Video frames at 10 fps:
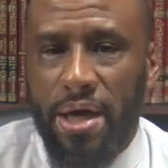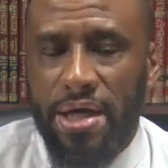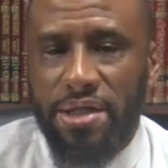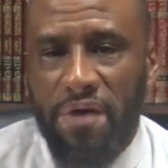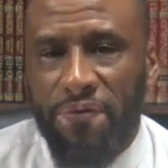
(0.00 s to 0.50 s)

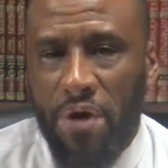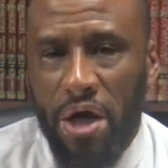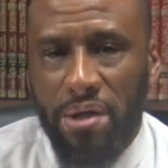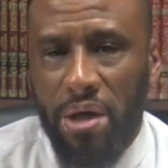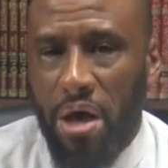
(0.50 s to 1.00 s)
his
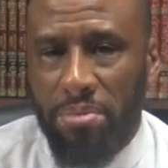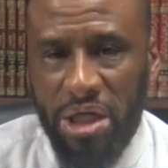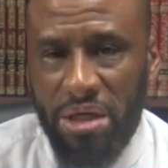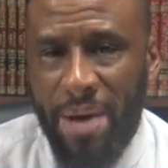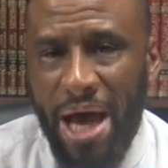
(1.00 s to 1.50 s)
Ifrad Allah bi
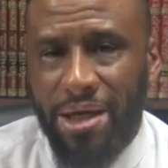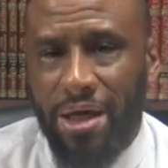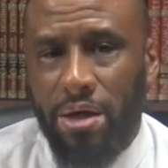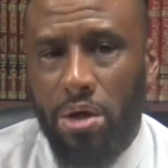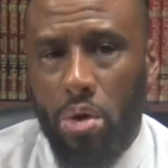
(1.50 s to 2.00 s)

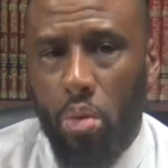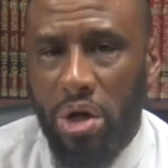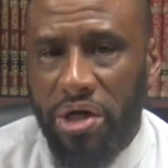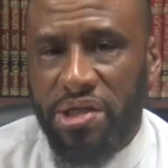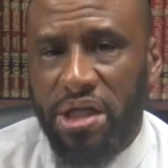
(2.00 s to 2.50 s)
Ibadah?
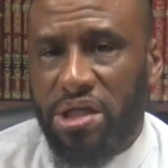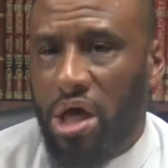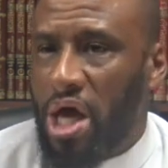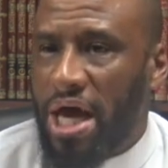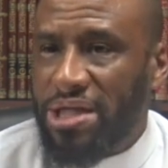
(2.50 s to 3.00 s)
Where is his,
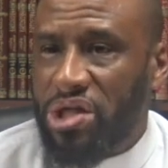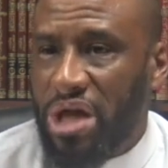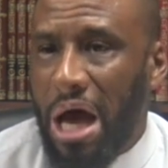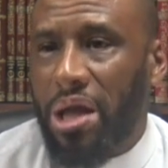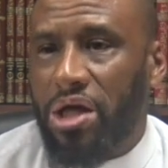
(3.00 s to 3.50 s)
his
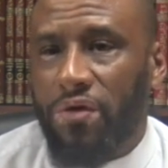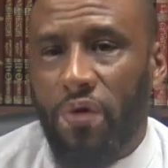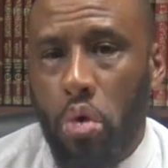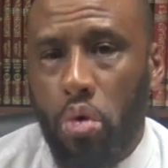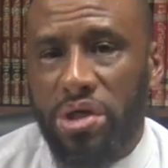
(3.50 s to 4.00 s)
knowledge of
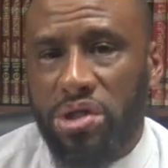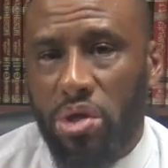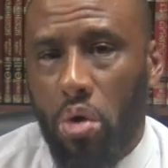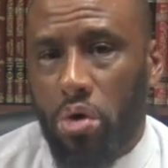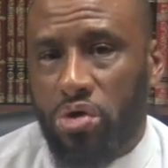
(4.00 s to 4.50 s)
who his
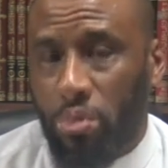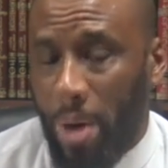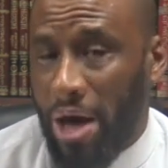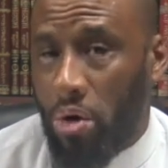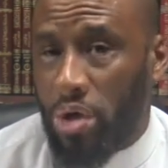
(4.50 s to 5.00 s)
Lord
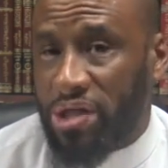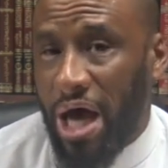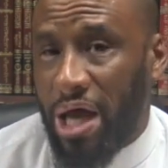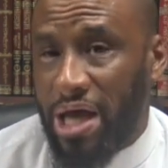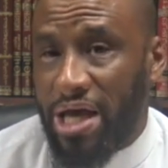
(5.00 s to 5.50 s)
subhanahu wa
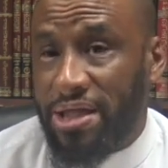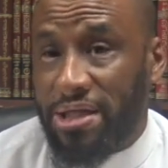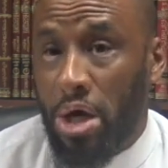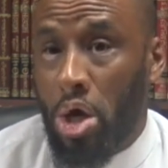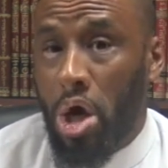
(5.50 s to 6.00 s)
ta'ala
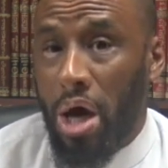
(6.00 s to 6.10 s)
is